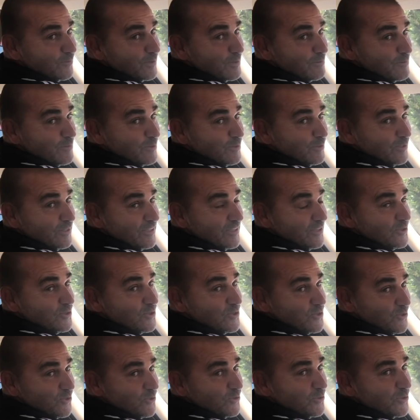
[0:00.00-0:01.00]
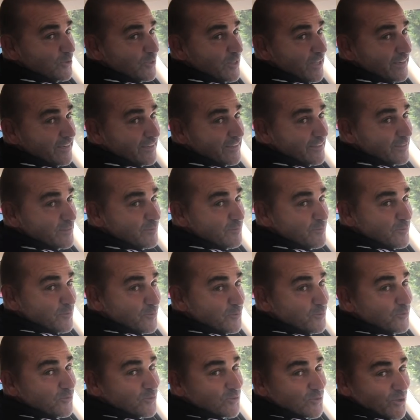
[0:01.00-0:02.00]
We will ensure that the
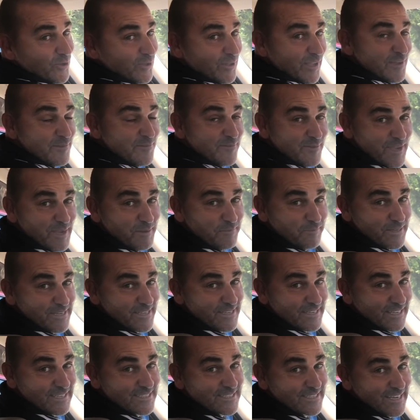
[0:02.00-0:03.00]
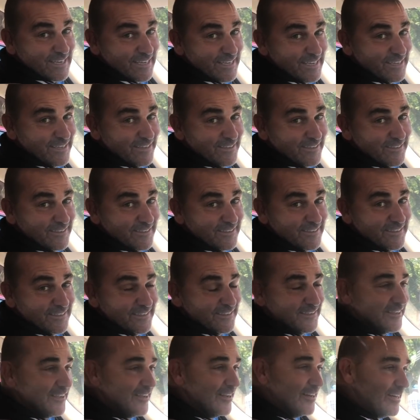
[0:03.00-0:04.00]
full Scarlett family does get in
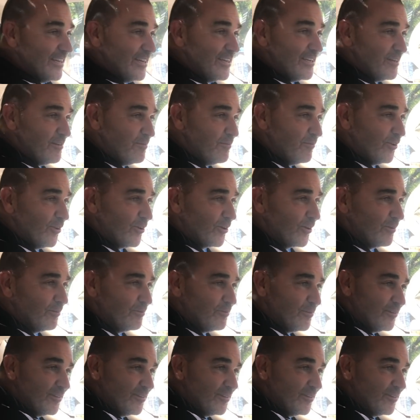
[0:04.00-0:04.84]
an Indian vlog.